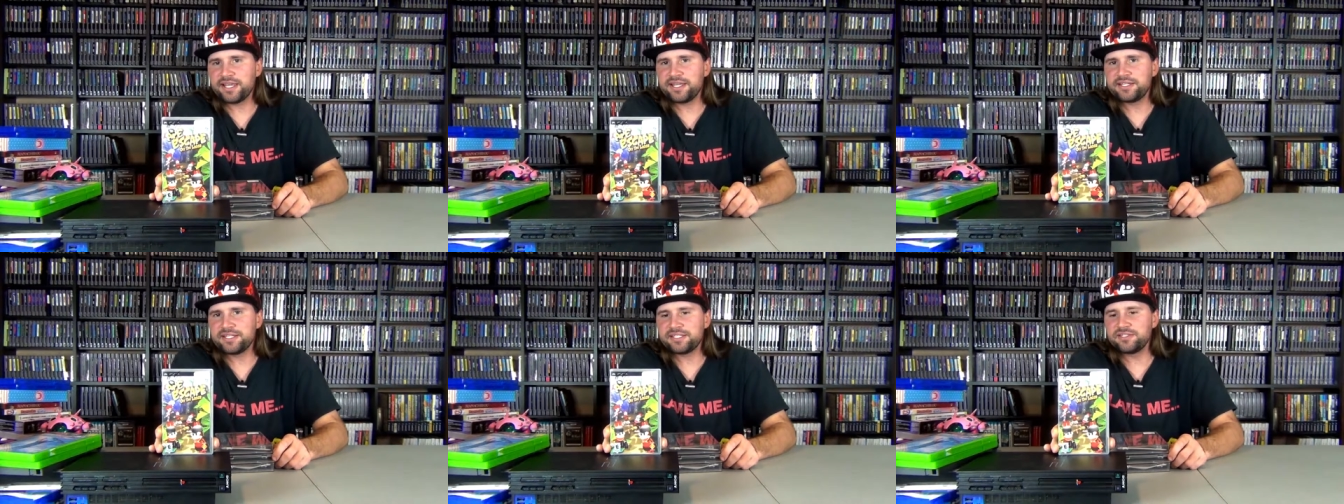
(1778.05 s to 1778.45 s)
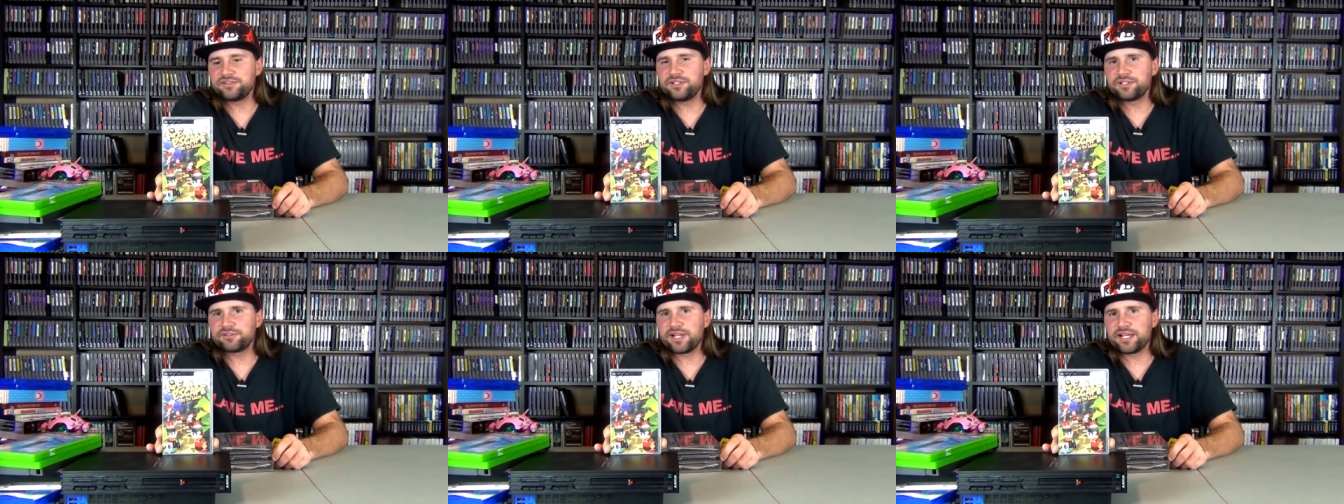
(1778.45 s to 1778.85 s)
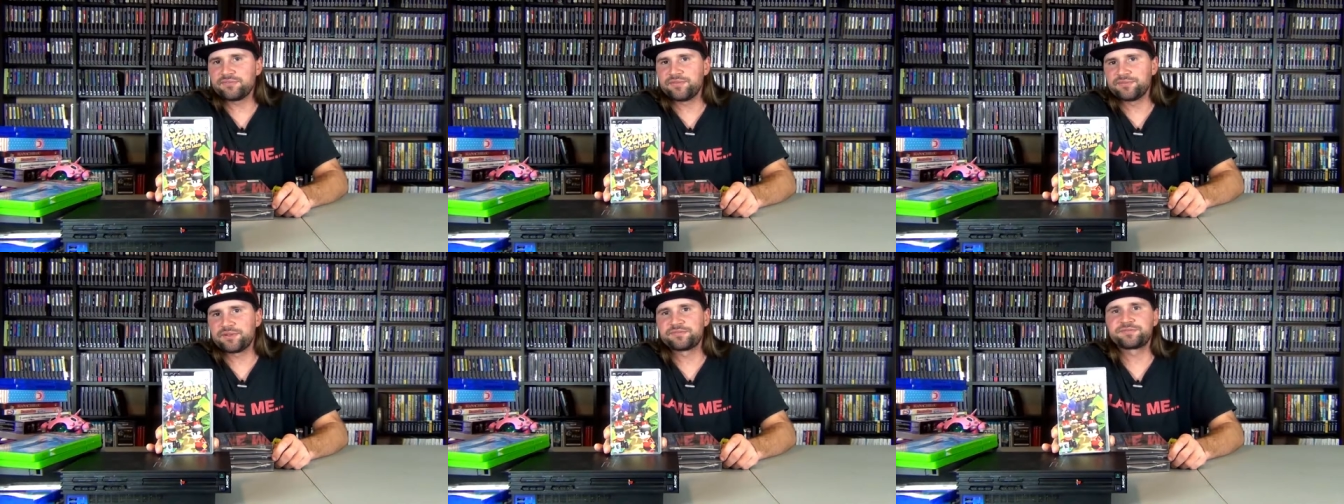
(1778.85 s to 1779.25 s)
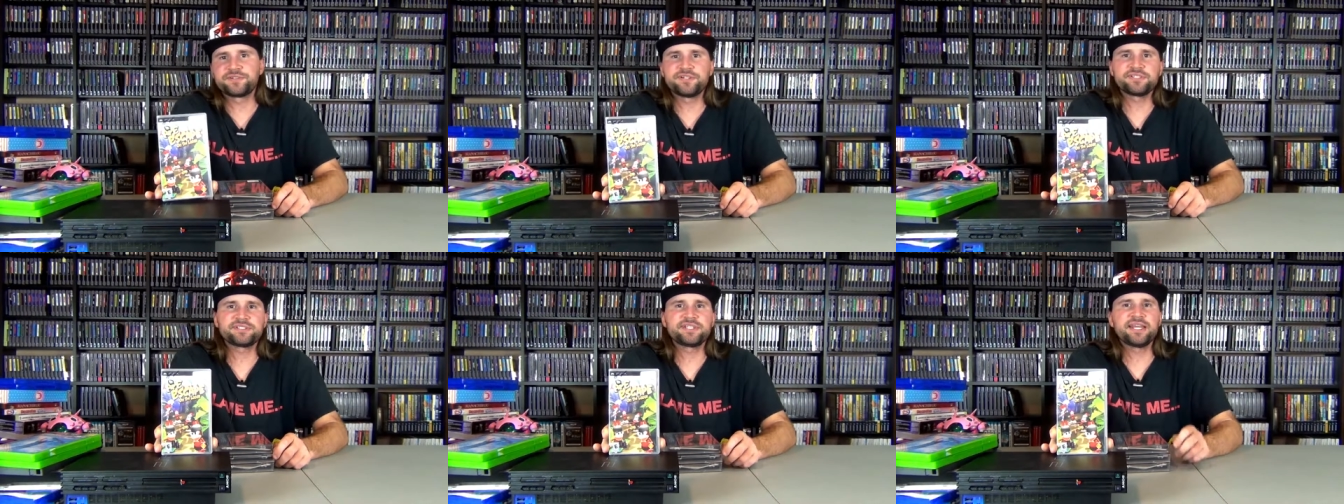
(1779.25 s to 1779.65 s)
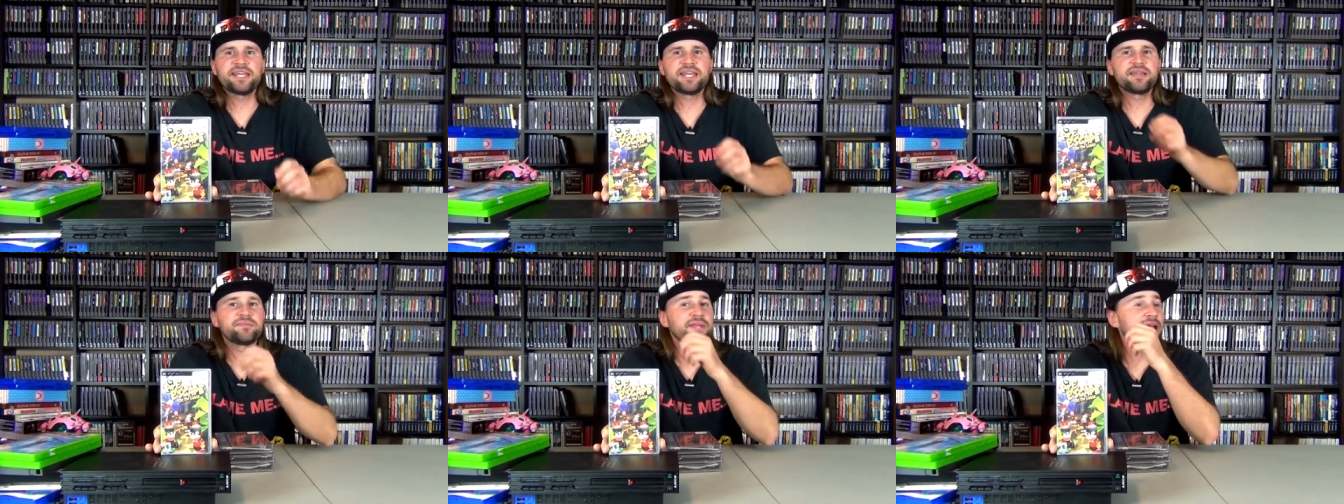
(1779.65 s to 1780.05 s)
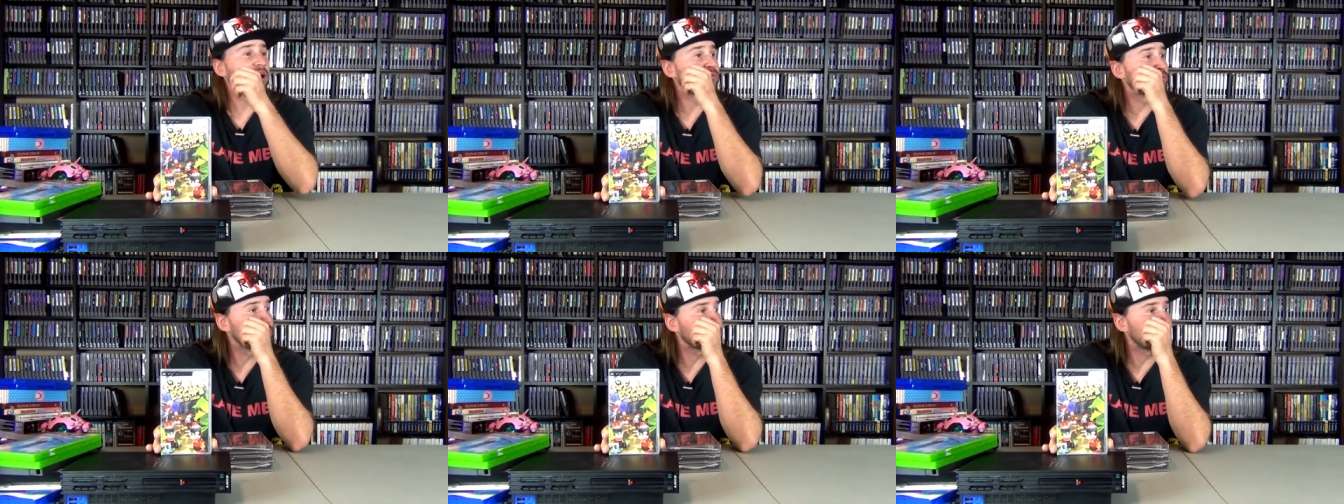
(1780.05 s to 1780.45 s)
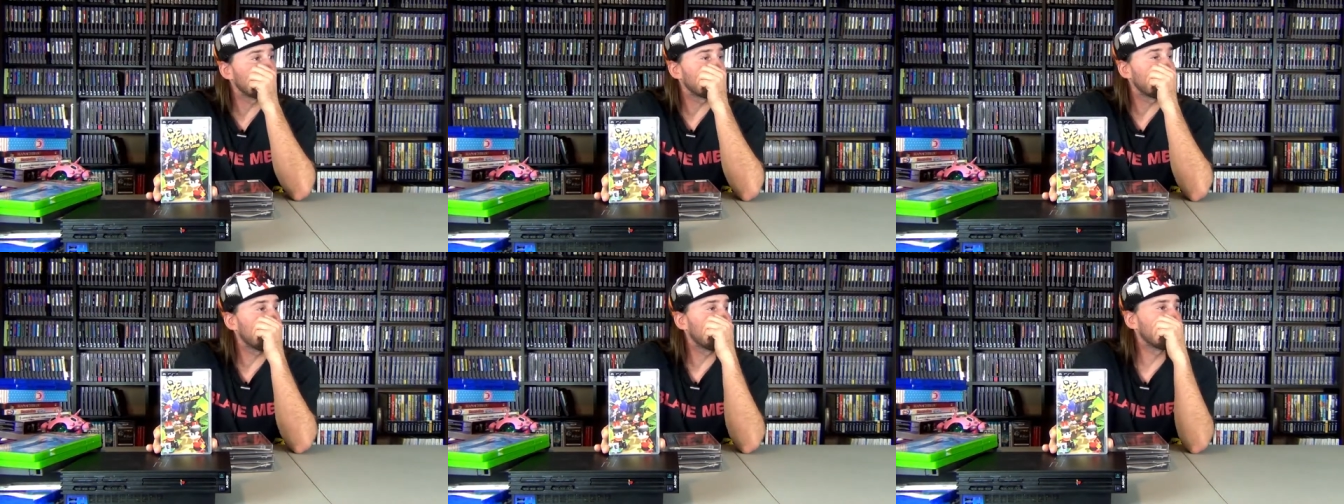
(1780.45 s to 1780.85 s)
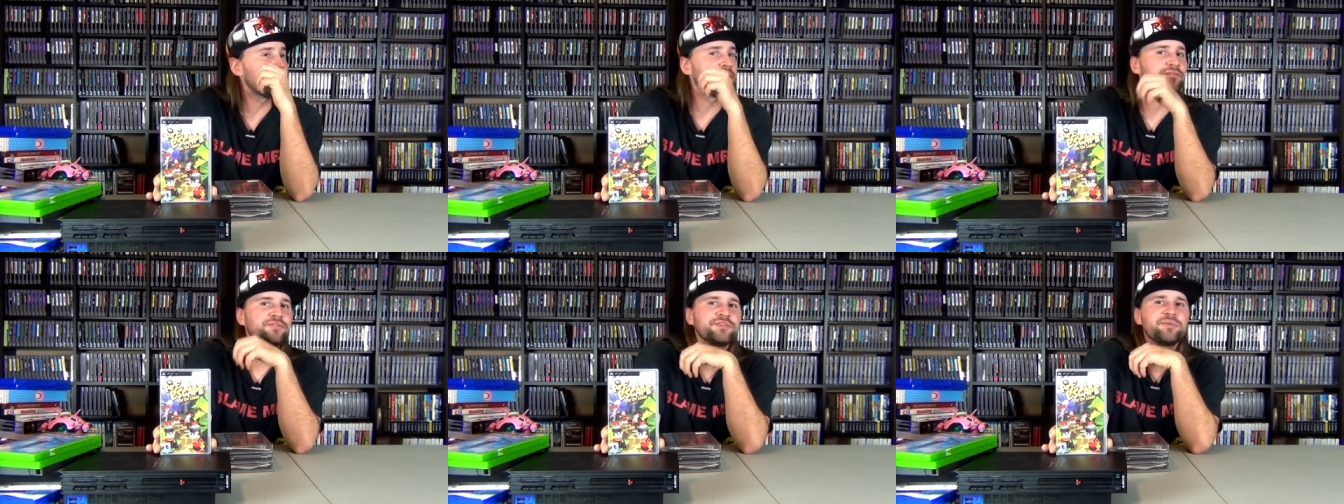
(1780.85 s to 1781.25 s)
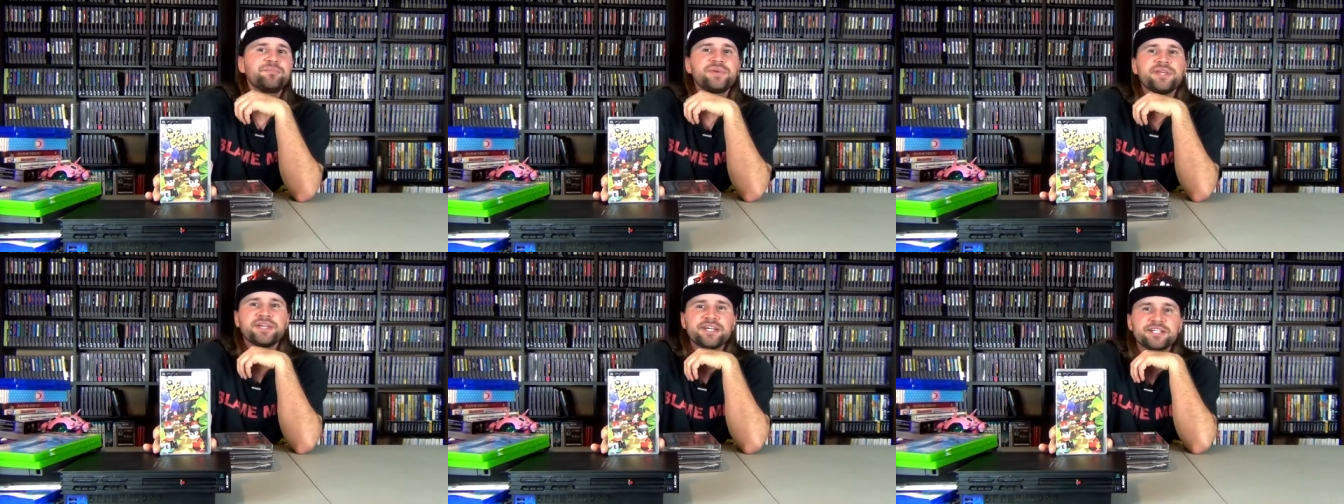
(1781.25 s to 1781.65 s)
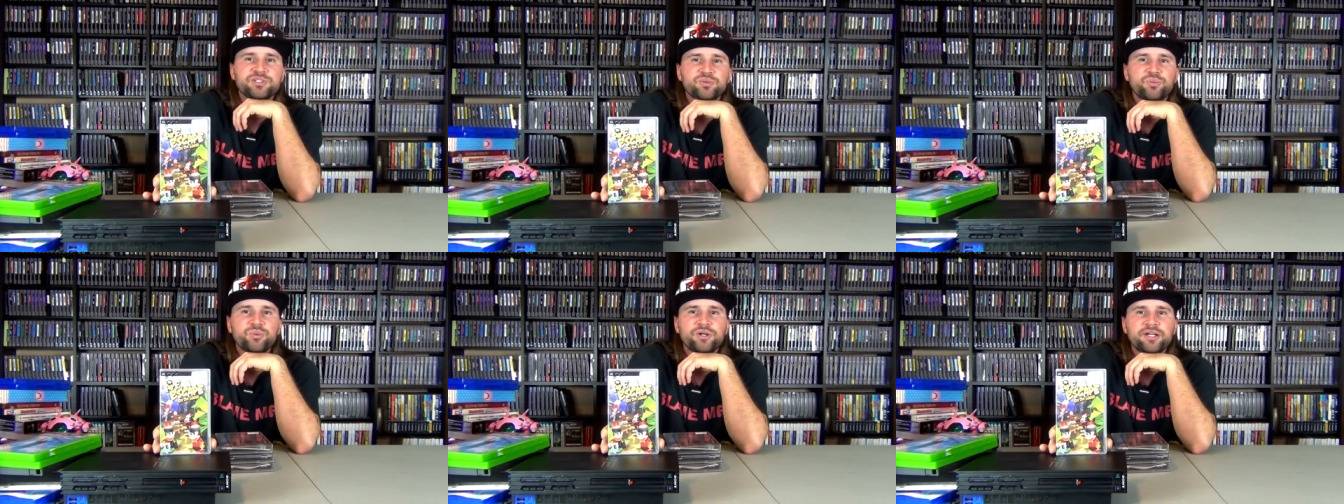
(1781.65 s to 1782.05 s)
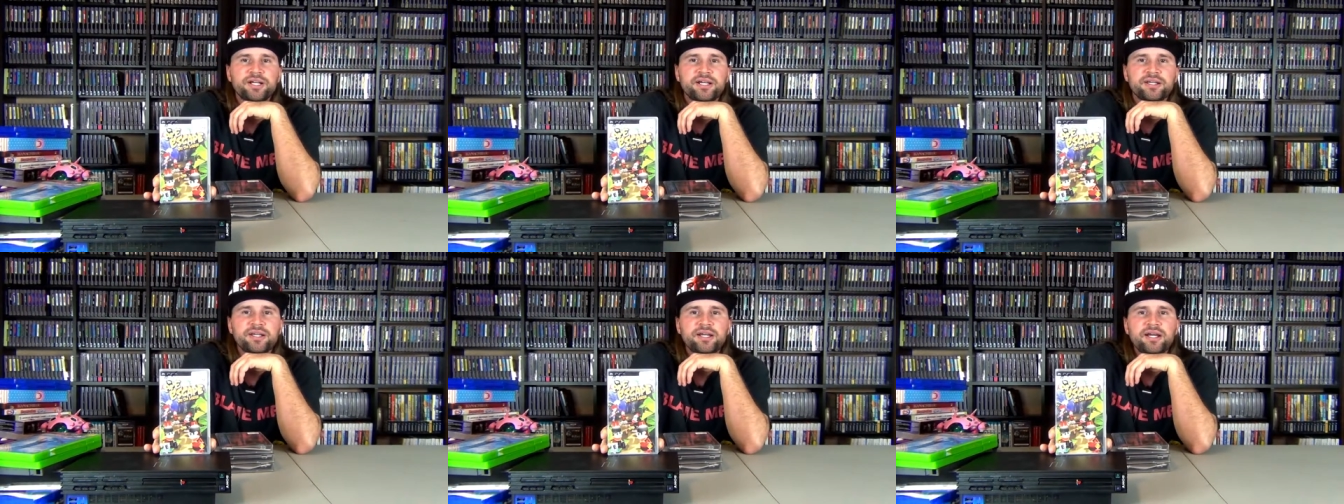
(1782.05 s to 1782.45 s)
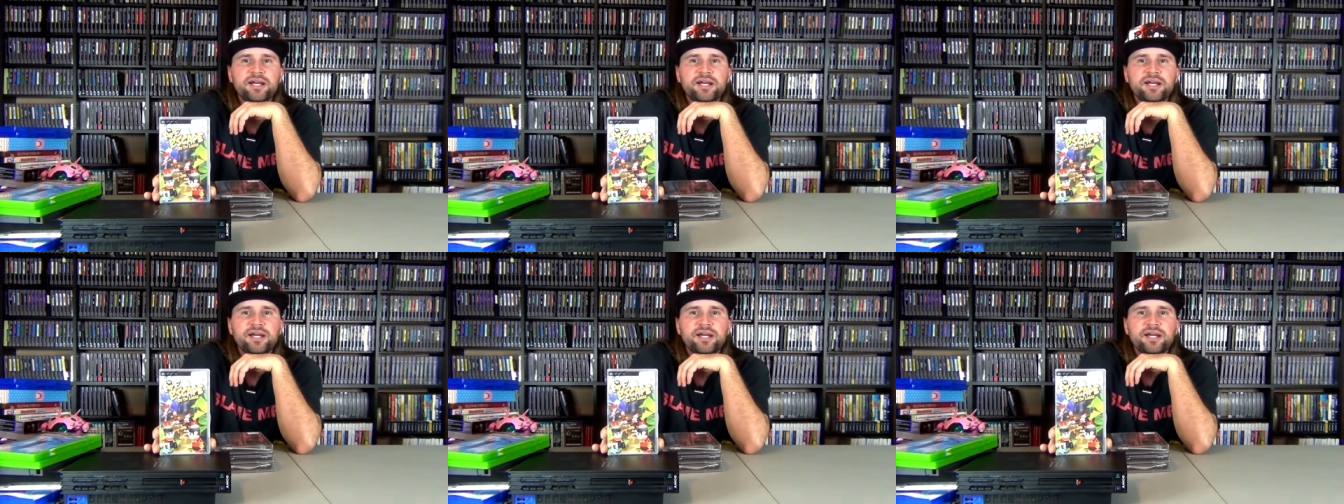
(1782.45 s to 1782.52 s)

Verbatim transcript: it doesn't look like from the first game that originally came out for the PS1.